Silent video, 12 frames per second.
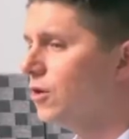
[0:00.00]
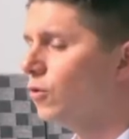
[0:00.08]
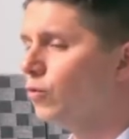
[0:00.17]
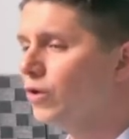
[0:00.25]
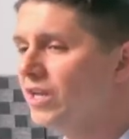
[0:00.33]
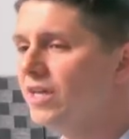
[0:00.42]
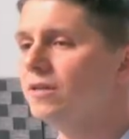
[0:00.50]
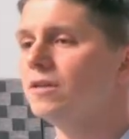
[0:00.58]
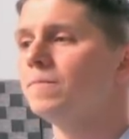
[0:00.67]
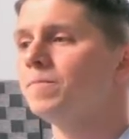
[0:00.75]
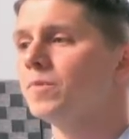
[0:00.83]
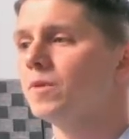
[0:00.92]
read it
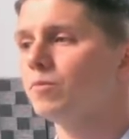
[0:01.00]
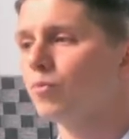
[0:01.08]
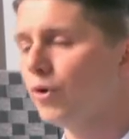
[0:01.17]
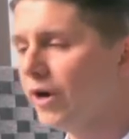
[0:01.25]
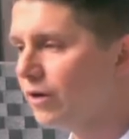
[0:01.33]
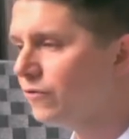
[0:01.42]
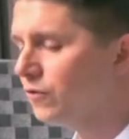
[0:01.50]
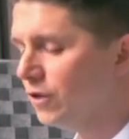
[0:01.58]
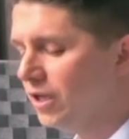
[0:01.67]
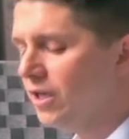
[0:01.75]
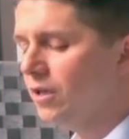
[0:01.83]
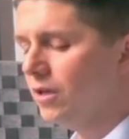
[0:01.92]

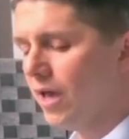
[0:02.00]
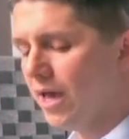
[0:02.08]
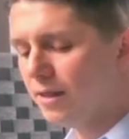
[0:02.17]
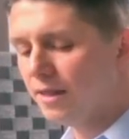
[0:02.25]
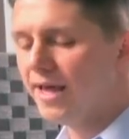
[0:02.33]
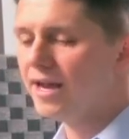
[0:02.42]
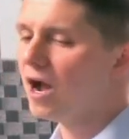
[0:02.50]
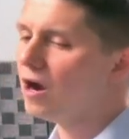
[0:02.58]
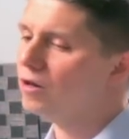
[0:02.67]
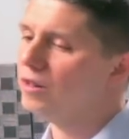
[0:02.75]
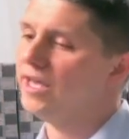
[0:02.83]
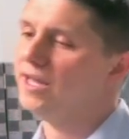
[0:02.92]
prayerfully and let
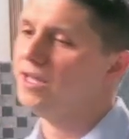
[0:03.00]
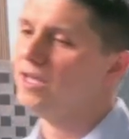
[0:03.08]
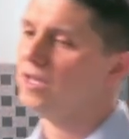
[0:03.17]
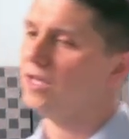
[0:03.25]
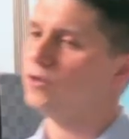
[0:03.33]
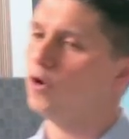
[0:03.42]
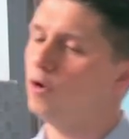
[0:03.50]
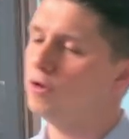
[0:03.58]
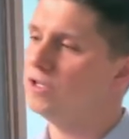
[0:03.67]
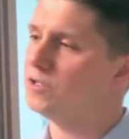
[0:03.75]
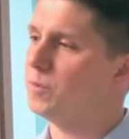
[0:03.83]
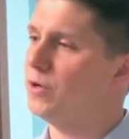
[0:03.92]
Our Lady and the
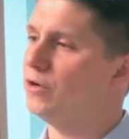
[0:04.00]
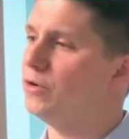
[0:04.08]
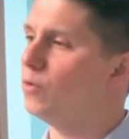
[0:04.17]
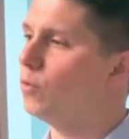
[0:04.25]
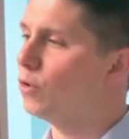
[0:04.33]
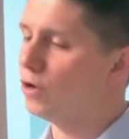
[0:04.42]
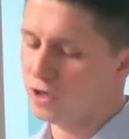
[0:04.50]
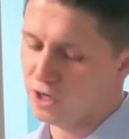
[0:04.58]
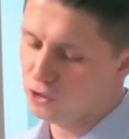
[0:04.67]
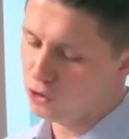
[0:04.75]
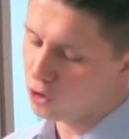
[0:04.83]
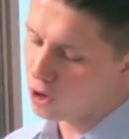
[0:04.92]
Holy Spirit work
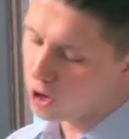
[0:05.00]
in your